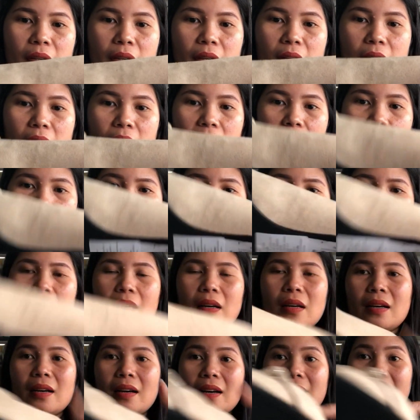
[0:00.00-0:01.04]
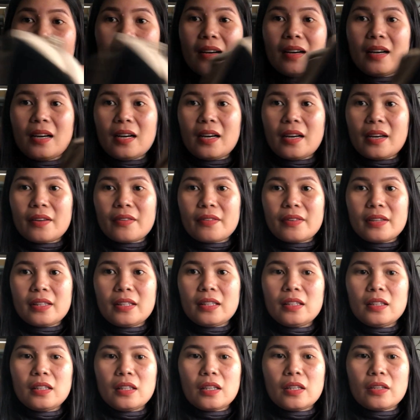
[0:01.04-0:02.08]
Yeah, I
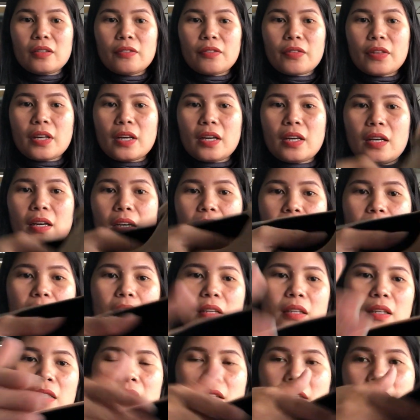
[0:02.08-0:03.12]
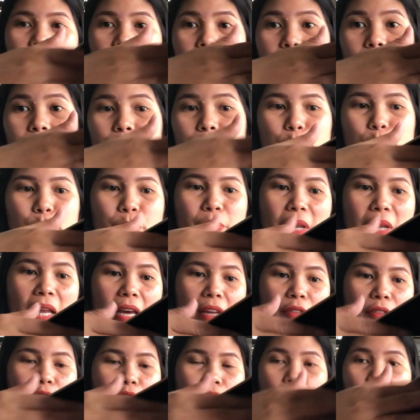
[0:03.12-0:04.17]
really love that
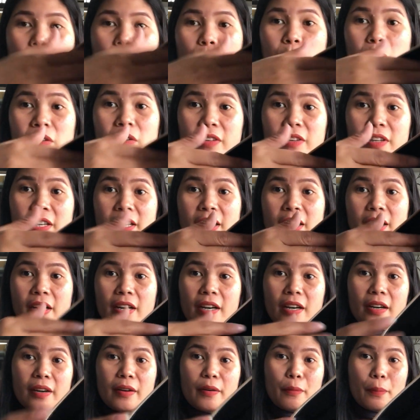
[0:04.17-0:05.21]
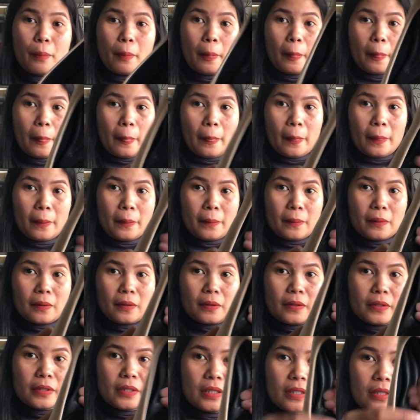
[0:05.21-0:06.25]
platform over here
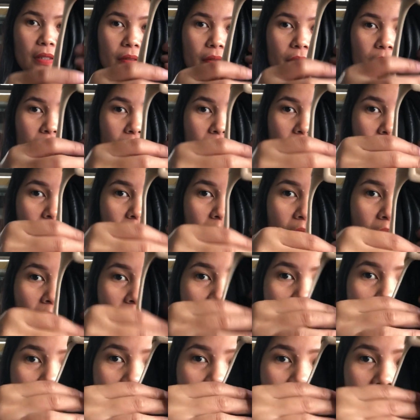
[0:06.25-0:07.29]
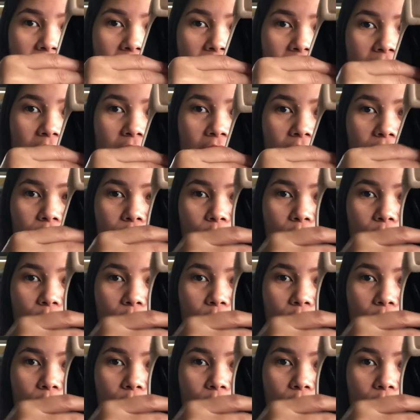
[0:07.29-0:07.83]
because it has extra